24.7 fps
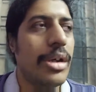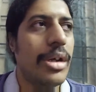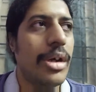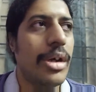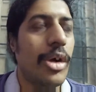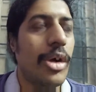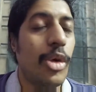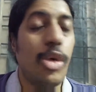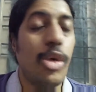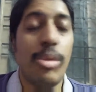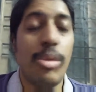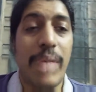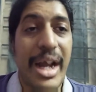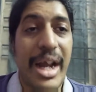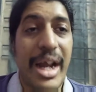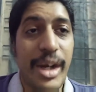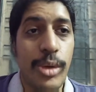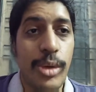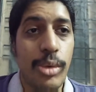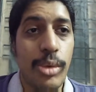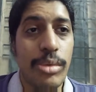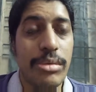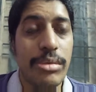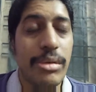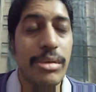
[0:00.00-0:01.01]
uh, whom I know
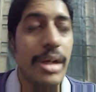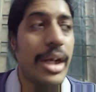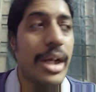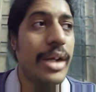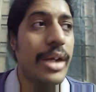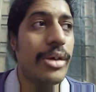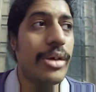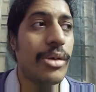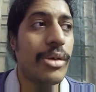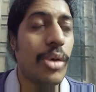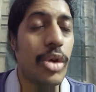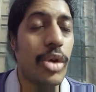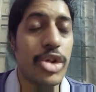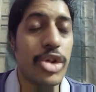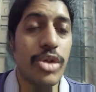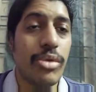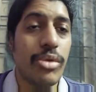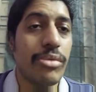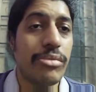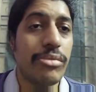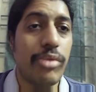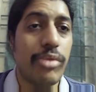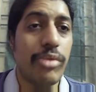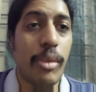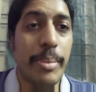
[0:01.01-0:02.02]
and also
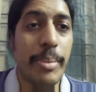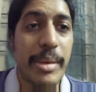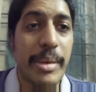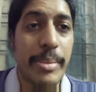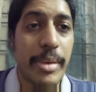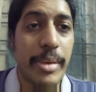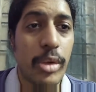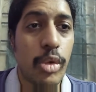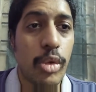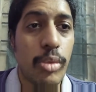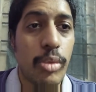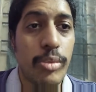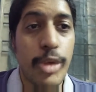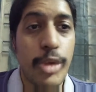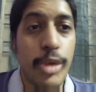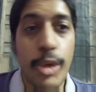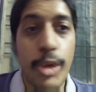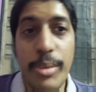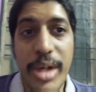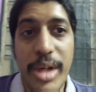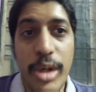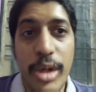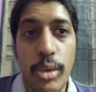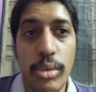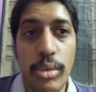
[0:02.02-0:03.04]
for people whom you
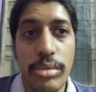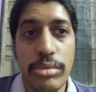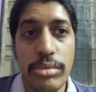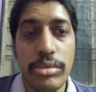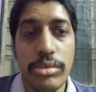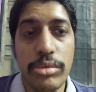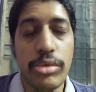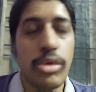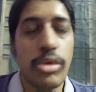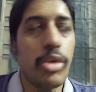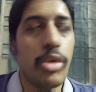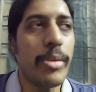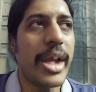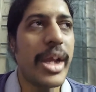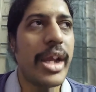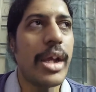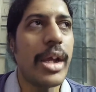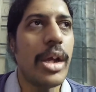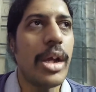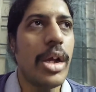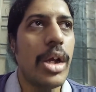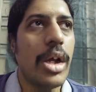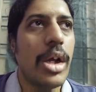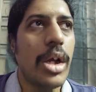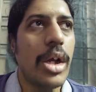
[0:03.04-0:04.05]
may know who may
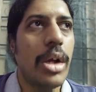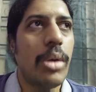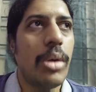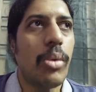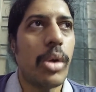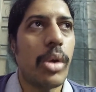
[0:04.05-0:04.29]
want to